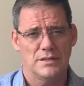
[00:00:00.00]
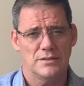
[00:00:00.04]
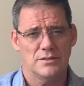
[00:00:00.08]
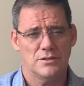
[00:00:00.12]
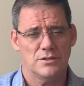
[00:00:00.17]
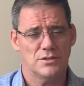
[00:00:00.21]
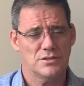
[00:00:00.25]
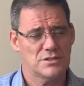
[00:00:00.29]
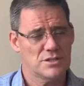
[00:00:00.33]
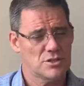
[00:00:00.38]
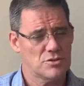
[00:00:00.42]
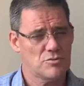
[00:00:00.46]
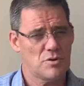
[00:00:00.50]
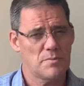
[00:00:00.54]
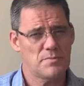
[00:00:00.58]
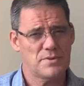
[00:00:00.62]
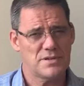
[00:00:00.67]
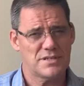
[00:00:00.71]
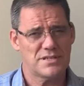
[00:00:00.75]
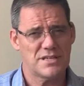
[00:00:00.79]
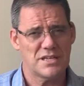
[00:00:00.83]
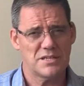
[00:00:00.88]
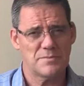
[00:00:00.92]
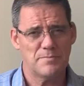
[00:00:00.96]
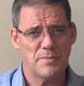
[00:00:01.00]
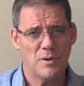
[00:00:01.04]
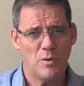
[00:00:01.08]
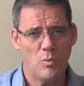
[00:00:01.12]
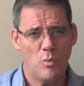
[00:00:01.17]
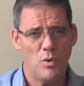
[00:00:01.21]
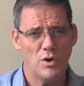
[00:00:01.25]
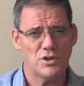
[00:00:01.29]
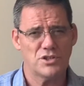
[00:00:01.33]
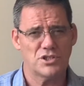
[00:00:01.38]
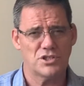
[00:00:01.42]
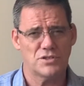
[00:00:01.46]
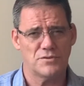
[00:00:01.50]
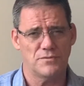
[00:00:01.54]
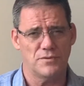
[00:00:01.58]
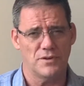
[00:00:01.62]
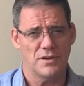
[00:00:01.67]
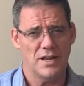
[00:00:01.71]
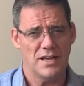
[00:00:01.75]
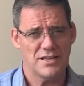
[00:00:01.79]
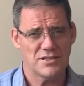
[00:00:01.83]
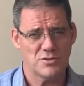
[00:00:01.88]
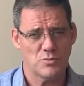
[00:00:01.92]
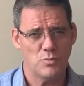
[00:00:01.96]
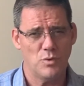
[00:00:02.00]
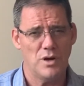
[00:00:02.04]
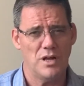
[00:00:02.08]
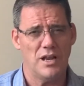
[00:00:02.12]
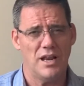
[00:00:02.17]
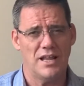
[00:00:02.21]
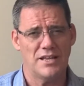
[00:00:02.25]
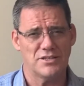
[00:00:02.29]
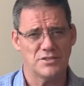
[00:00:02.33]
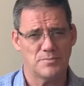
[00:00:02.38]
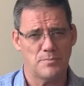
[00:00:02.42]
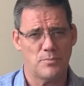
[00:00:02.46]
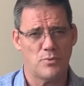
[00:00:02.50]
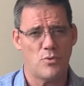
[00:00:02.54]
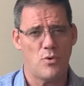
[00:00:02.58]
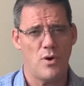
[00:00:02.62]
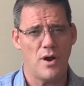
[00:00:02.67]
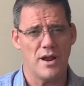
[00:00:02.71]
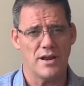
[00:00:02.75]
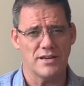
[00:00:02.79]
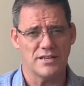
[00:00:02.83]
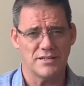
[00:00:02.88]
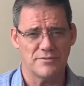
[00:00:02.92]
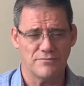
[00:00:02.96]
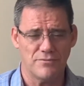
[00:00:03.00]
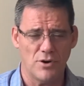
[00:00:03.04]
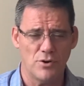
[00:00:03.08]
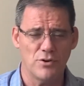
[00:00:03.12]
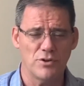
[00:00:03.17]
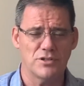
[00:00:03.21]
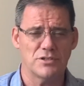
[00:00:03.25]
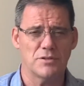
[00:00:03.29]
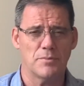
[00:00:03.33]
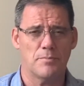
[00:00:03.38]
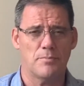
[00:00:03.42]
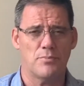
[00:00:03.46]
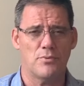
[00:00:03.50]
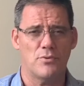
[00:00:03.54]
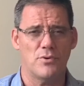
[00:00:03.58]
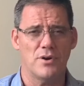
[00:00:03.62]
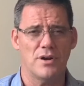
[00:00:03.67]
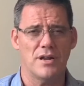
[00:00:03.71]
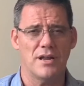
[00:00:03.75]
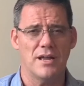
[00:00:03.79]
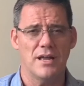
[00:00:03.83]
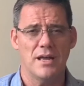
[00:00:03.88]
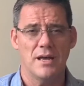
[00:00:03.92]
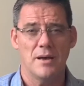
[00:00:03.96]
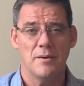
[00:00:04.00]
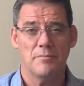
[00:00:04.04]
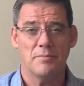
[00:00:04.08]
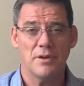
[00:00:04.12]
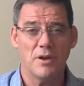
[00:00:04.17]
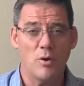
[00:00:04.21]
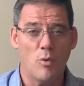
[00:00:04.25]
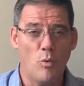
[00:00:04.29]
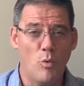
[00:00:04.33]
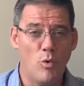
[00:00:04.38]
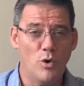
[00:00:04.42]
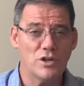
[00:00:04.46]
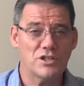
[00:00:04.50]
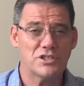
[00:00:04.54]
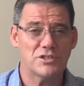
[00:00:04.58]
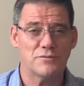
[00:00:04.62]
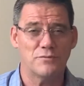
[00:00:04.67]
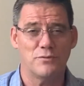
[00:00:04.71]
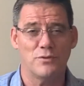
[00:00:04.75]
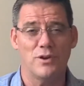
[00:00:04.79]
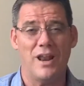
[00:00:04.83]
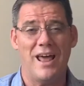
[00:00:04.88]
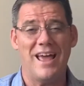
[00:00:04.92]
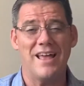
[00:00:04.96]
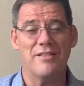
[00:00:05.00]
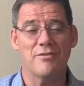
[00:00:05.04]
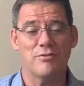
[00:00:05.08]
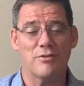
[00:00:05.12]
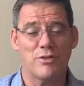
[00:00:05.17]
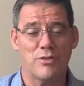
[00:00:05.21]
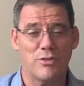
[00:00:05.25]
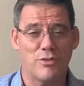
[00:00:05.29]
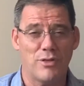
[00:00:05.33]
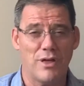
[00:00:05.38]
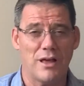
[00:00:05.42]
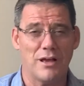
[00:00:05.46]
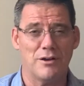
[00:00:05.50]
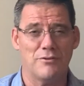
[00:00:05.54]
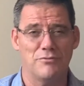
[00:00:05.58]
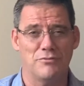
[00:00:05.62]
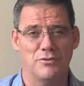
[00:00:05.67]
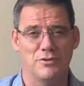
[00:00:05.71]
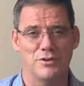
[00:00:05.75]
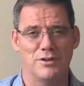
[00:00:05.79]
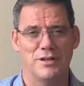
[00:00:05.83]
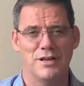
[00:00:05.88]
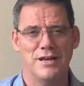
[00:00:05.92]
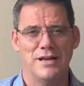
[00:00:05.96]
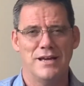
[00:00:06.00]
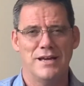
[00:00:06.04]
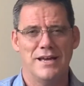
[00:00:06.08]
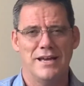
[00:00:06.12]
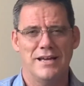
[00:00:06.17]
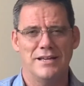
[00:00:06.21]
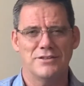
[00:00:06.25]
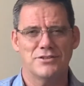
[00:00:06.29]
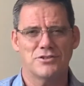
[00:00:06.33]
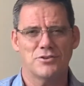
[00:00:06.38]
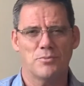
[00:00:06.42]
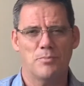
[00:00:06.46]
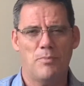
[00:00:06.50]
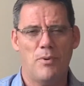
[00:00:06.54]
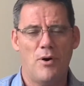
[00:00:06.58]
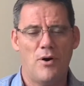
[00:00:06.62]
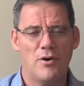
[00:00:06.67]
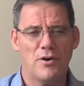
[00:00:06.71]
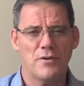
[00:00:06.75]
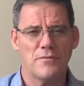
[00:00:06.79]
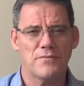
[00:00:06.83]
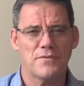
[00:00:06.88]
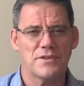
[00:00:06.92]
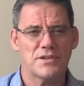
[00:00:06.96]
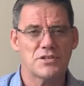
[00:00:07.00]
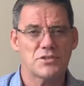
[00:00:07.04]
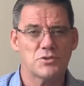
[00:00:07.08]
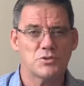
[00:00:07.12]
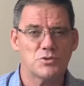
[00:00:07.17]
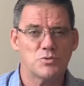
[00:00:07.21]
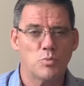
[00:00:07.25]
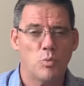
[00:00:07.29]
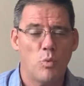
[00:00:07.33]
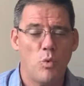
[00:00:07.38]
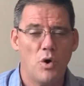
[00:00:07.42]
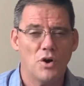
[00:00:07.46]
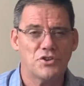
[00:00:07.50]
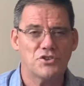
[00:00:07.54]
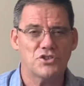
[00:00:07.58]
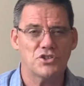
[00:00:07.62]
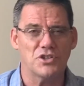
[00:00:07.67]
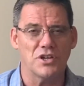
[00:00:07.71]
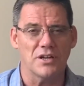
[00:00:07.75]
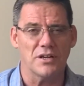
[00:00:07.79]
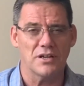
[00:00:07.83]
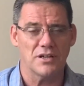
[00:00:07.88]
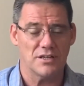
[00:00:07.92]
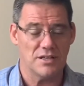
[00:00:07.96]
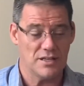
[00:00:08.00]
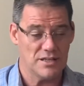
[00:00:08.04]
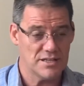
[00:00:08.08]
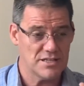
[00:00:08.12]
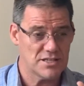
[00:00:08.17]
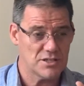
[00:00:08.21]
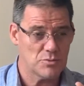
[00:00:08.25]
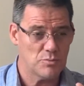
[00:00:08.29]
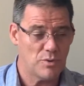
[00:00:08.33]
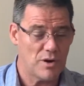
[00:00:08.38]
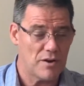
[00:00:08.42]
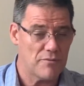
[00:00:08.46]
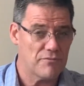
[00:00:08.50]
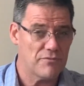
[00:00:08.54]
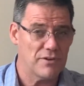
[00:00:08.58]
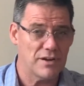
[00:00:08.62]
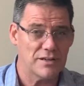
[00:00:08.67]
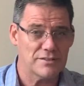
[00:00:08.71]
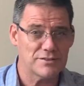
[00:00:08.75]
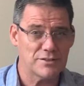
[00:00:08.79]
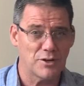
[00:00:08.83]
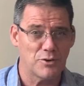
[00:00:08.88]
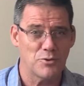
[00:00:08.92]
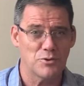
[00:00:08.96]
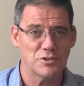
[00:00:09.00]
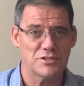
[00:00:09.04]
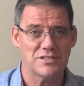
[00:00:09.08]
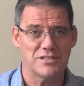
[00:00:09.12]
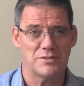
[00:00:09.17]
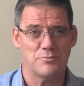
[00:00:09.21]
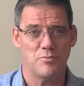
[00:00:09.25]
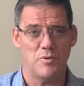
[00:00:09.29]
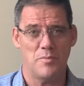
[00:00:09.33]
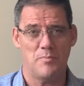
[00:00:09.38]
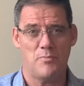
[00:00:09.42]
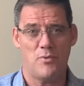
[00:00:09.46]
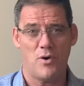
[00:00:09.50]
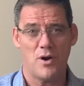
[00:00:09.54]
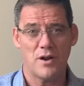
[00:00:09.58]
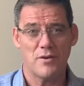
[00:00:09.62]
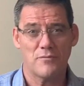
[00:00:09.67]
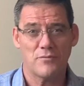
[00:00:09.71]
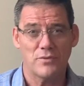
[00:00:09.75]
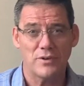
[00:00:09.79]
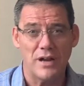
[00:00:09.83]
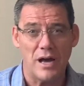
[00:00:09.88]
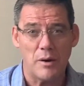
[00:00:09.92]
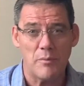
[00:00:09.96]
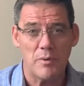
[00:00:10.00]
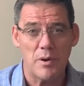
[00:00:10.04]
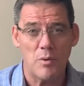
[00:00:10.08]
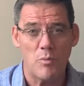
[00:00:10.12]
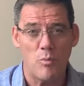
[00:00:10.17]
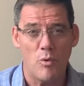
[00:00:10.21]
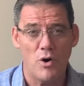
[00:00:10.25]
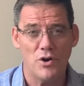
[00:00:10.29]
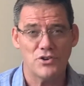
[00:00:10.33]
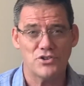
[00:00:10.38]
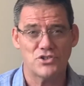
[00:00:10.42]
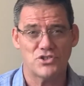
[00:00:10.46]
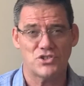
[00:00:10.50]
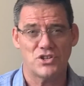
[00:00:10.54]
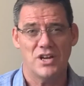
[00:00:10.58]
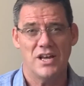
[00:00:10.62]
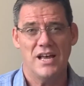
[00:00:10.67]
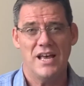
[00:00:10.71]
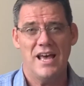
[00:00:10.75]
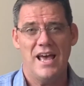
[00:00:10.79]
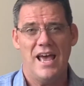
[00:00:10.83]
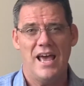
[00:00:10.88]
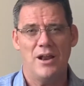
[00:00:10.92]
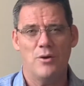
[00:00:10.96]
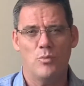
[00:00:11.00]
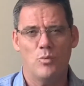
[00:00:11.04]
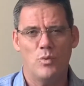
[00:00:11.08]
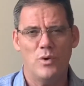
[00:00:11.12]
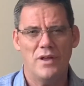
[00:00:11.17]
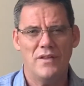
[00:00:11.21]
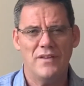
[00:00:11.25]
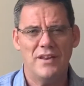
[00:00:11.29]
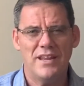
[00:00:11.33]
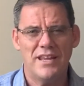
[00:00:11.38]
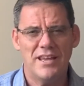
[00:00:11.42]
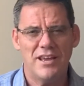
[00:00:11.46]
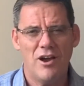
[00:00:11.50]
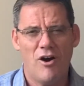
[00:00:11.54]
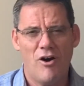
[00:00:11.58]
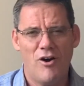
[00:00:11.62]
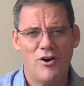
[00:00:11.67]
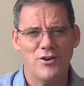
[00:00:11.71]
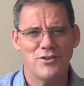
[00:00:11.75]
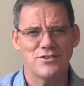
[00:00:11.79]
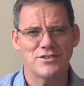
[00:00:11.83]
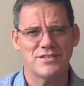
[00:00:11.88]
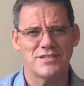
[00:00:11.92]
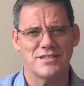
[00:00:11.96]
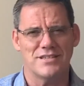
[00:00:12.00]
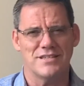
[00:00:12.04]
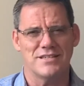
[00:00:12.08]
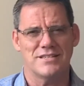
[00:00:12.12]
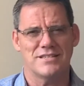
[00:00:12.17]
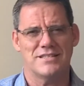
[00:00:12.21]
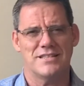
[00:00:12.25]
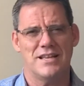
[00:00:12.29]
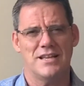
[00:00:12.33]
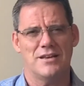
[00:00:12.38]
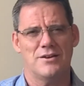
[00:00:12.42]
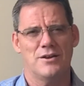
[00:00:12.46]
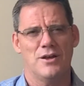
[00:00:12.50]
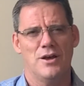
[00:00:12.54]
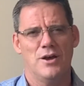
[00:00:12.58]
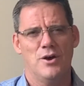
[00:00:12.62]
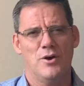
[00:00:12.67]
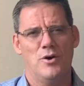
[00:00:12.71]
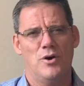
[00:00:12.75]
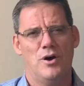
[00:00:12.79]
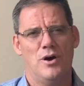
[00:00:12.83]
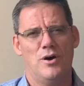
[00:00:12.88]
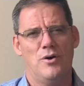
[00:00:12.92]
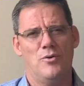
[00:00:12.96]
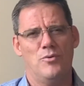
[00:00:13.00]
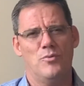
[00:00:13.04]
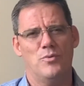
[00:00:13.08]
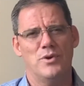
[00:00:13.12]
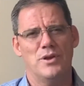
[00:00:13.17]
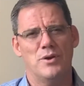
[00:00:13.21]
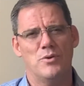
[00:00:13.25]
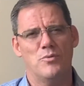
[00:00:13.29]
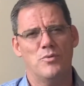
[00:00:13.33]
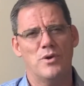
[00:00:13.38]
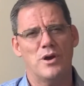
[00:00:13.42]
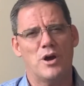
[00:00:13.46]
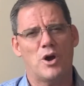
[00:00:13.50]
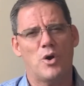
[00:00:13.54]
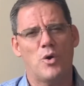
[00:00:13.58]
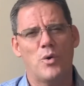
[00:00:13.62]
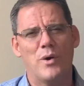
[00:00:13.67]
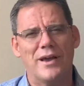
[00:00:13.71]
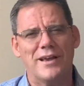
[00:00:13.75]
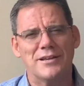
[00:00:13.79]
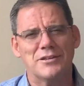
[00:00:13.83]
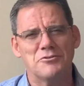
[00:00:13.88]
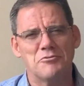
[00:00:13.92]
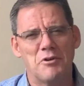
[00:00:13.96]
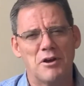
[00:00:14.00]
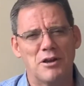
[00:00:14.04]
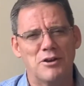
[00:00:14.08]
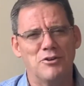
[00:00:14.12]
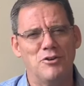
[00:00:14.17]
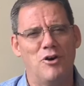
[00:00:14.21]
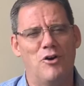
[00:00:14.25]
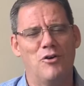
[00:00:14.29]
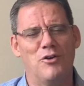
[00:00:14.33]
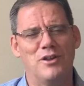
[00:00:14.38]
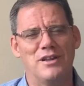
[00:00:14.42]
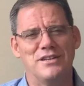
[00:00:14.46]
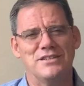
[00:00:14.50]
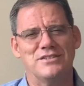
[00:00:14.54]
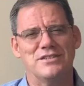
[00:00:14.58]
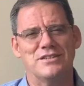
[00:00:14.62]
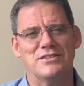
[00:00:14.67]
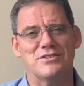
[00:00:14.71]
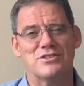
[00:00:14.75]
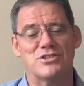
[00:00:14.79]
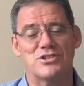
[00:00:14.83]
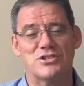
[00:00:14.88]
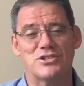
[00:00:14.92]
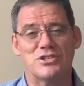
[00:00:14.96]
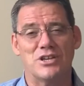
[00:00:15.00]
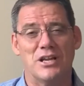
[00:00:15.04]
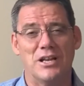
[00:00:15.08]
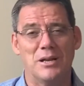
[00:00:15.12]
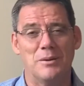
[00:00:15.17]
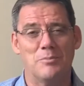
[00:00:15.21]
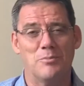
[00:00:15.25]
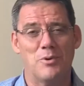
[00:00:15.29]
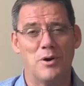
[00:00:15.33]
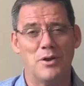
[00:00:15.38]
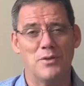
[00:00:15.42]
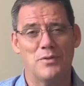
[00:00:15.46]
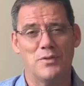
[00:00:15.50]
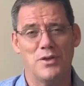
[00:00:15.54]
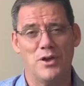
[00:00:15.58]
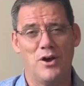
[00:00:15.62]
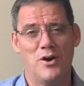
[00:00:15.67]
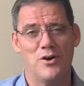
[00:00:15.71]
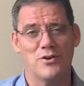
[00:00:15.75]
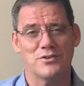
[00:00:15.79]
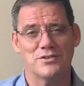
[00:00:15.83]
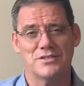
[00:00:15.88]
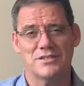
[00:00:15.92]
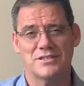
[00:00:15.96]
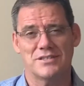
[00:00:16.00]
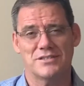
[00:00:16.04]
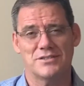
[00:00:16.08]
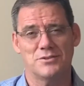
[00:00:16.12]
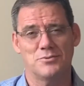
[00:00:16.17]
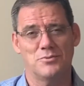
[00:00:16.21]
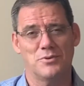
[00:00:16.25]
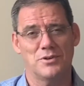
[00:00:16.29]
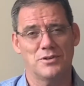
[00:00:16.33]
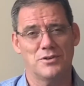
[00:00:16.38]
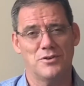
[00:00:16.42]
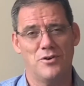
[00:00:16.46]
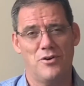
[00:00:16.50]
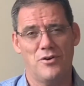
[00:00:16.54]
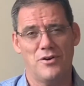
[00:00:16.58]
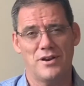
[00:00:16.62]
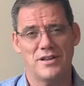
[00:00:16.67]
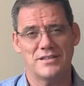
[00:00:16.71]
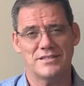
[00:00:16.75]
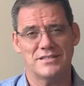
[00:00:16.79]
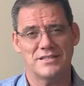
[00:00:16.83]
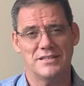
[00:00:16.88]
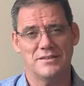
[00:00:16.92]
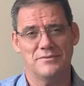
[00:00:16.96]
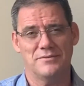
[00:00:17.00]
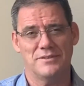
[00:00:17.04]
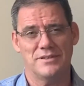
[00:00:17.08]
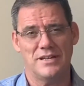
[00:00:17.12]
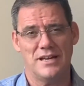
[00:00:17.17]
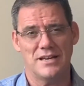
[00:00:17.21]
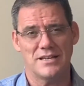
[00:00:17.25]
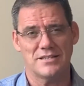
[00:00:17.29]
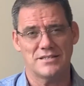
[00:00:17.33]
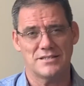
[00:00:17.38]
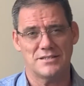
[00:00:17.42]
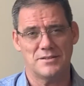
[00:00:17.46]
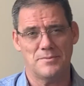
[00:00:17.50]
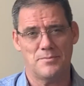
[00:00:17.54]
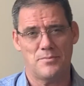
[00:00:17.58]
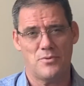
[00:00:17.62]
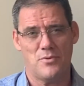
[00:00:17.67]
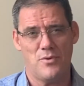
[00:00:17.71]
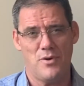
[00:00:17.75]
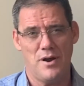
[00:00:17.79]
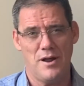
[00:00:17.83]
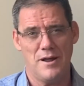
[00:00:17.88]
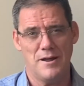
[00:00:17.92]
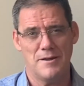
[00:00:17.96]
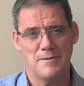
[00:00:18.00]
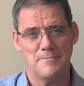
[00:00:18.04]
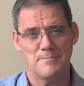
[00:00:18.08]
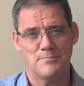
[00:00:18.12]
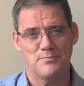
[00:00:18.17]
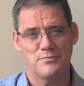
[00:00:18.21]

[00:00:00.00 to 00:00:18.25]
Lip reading: Because the Scripture says, be watchful as well as praying, devoted to prayer, being watchful and thankful. And so part of this is watching. This is what I feel like the Lord said we're praying for. Now we watch. And when he answers, that we're quick to acknowledge and celebrate the answers to what God has given us to pray.